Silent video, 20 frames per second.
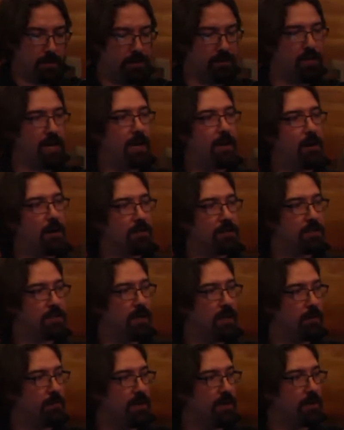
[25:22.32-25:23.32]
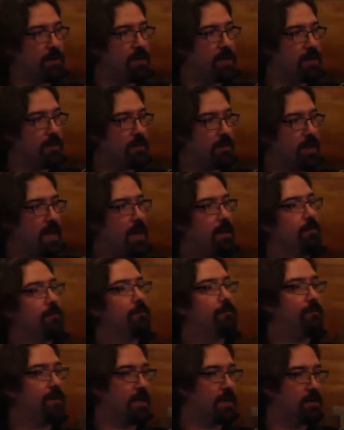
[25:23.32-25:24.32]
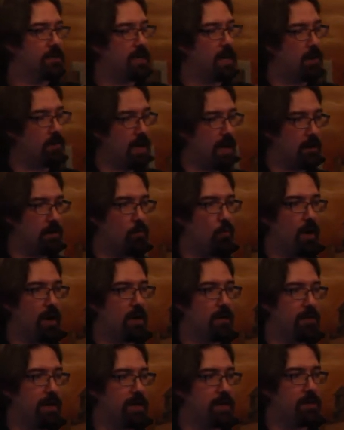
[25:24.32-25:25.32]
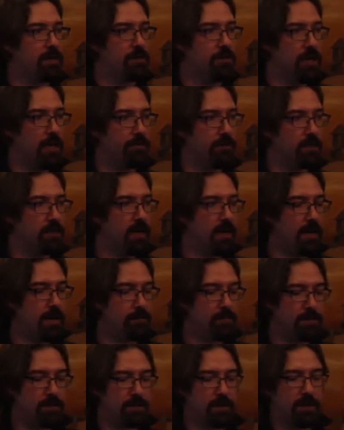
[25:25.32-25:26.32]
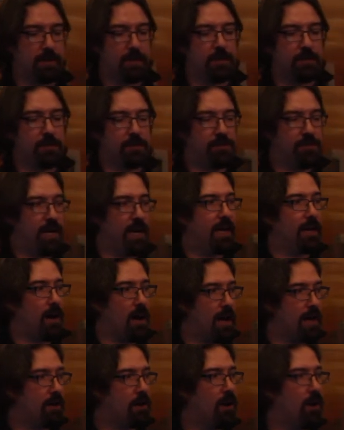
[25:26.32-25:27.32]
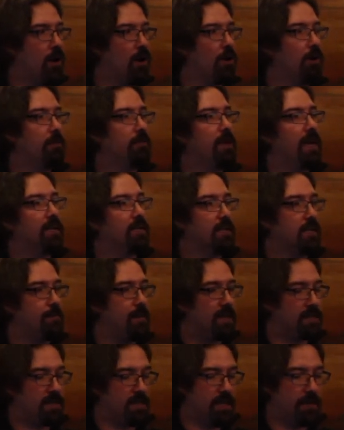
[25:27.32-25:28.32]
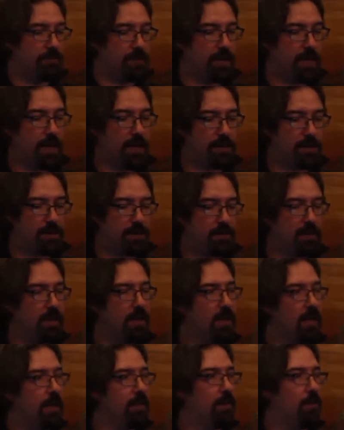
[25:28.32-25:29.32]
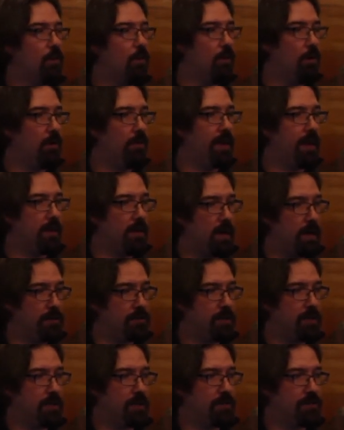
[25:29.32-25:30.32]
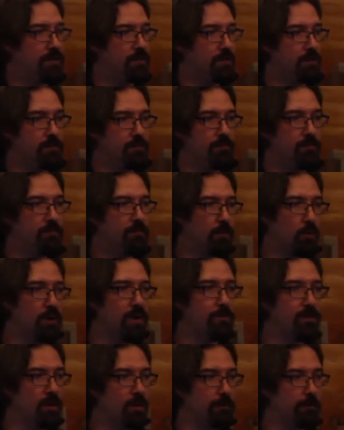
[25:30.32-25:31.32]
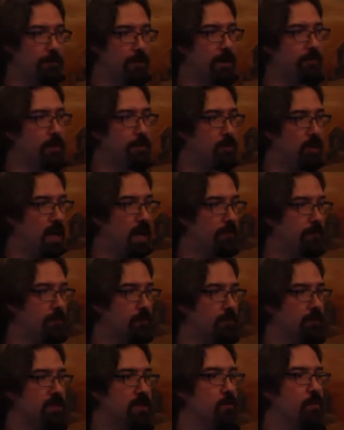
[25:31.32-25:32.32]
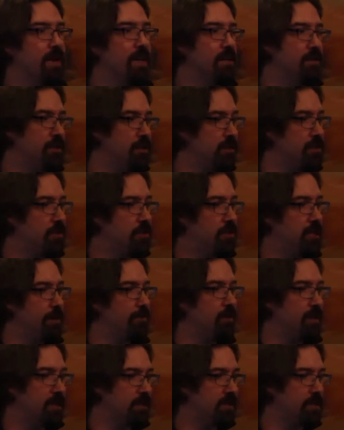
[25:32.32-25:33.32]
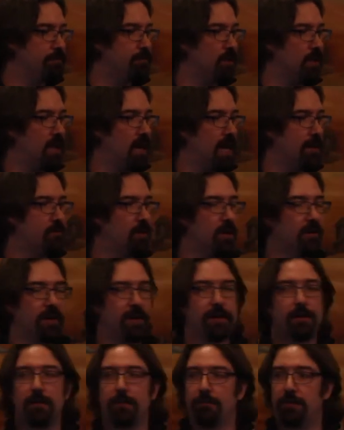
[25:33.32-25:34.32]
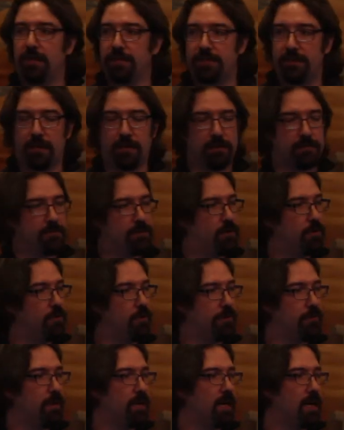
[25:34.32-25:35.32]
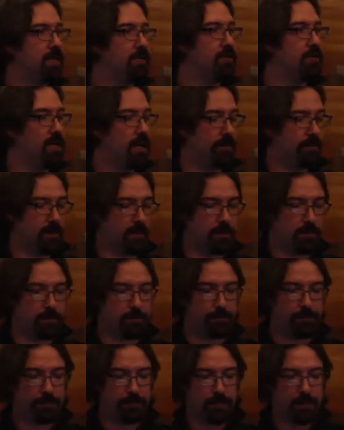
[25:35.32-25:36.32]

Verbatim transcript: The JNR stub underneath that figures out how to wire that into Java types. The JNI call actually makes the invocation, and then all that logic is pre-built for every platform, so we can just ship a simple library plus our two or three lines of Java code.